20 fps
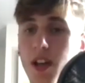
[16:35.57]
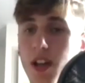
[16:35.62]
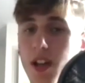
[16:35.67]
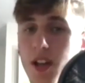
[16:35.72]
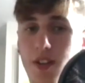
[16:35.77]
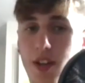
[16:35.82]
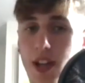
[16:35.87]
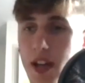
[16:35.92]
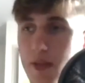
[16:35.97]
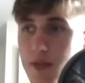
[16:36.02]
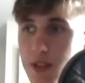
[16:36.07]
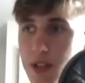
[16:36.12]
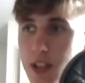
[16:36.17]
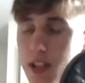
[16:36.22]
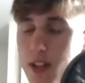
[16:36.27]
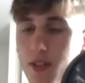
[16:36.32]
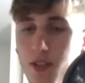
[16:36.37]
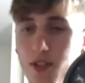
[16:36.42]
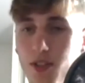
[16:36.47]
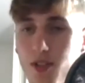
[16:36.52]
So every
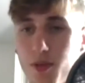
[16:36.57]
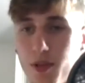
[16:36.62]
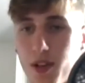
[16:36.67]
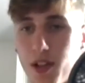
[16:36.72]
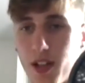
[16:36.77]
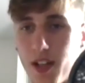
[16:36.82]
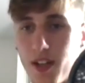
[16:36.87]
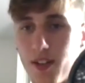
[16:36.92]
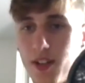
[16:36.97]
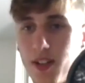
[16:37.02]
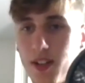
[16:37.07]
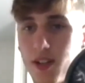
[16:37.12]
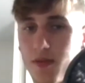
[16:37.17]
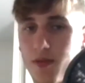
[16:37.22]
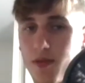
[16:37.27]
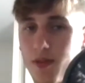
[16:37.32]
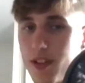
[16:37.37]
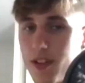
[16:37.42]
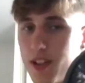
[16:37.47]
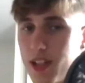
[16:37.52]
year since 2019, I've
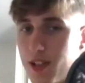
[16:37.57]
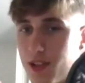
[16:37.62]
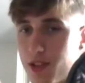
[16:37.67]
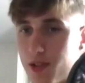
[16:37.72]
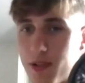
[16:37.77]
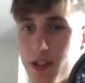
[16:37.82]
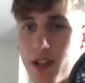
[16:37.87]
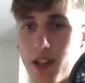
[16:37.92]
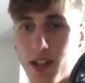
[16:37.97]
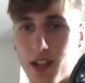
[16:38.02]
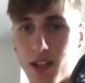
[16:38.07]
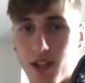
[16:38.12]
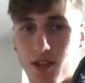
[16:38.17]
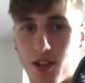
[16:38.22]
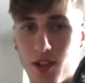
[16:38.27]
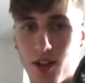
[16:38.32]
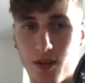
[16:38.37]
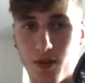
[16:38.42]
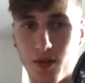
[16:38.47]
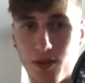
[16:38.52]
written down 20 things
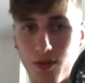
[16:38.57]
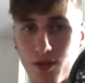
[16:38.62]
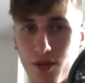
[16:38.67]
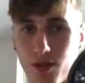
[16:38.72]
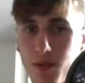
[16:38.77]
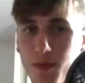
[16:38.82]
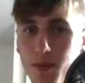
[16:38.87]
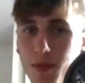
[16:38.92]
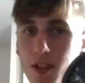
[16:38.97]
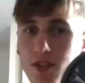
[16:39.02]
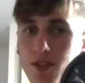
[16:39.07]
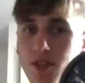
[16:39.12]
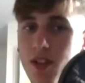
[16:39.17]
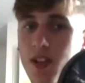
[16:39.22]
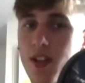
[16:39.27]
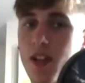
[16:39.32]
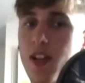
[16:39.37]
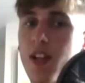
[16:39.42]
I hope to accomplish.